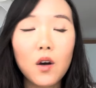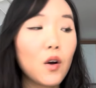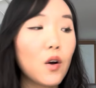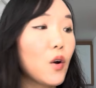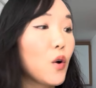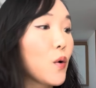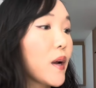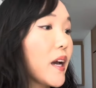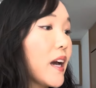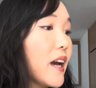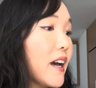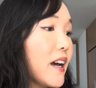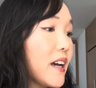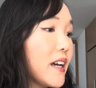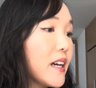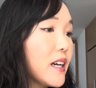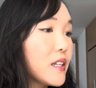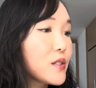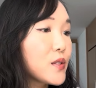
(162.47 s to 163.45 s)

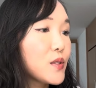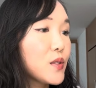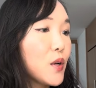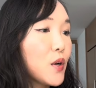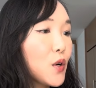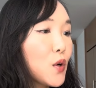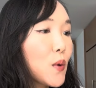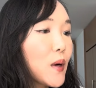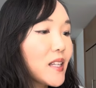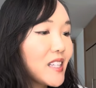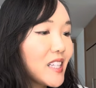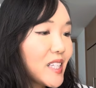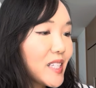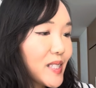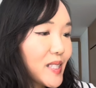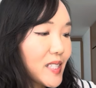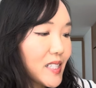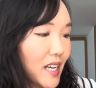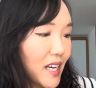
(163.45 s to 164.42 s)
Okay, so the
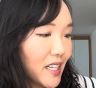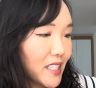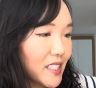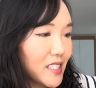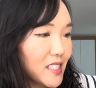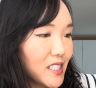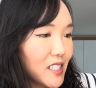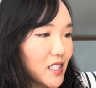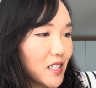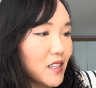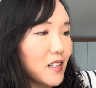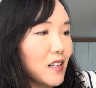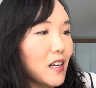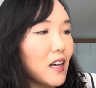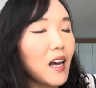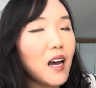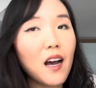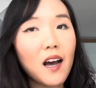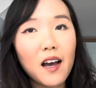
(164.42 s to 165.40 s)
second
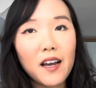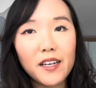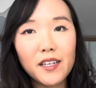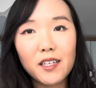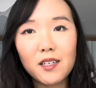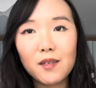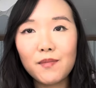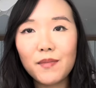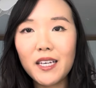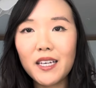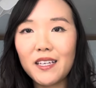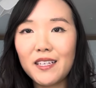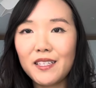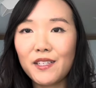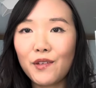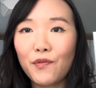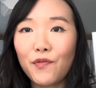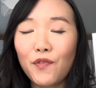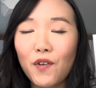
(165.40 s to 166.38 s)
item
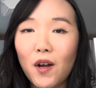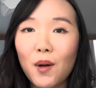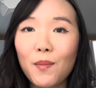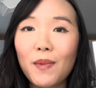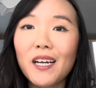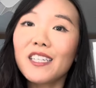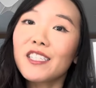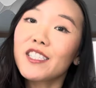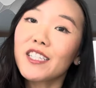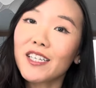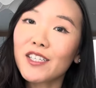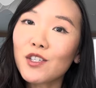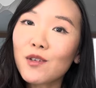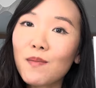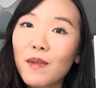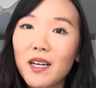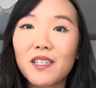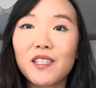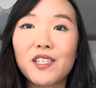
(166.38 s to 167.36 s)
is from Gentle
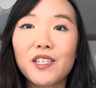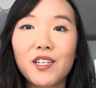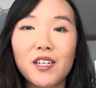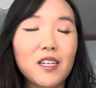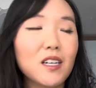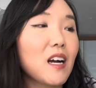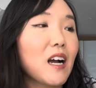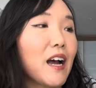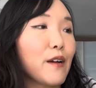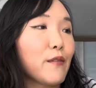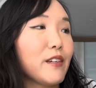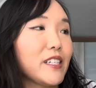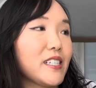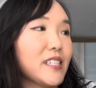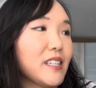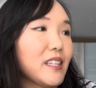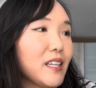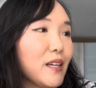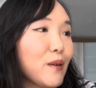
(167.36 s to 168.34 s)
Monster. I
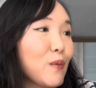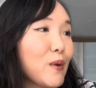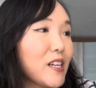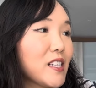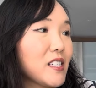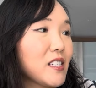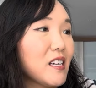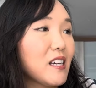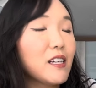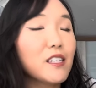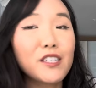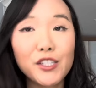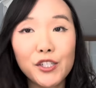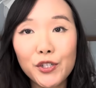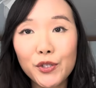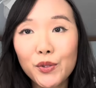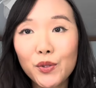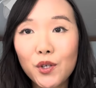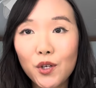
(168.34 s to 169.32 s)
recently went
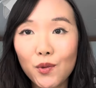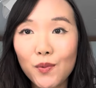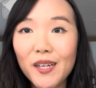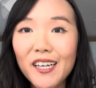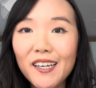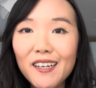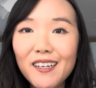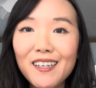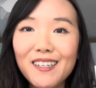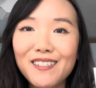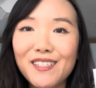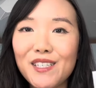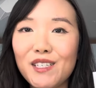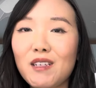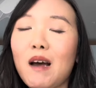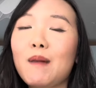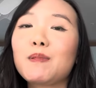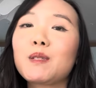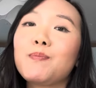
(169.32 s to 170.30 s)
to Korea and
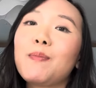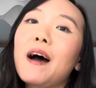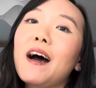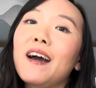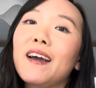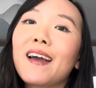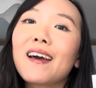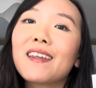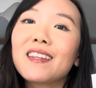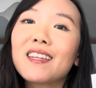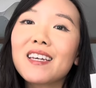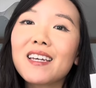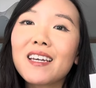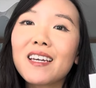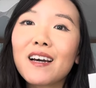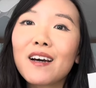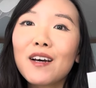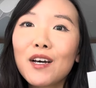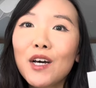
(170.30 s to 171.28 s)
stopped by
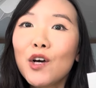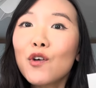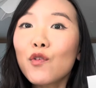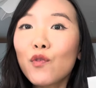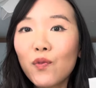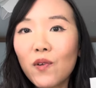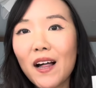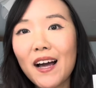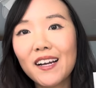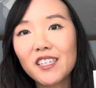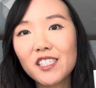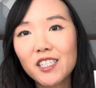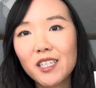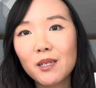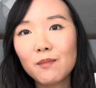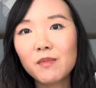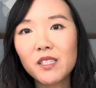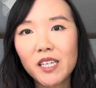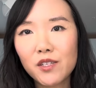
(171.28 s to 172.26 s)
the
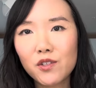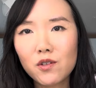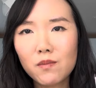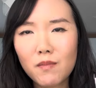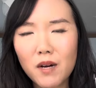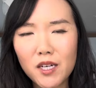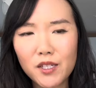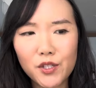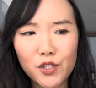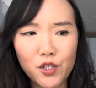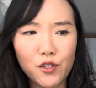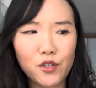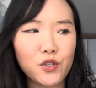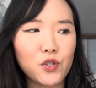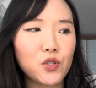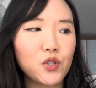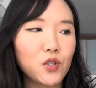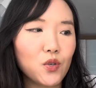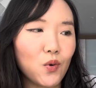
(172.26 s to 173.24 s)
flagship Gentle Monster
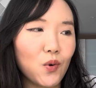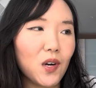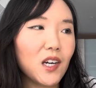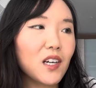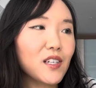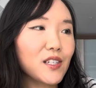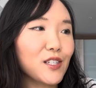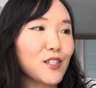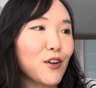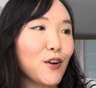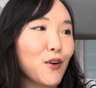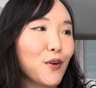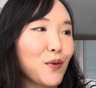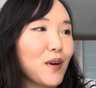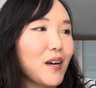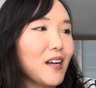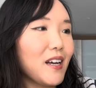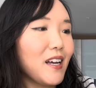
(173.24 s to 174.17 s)
store, so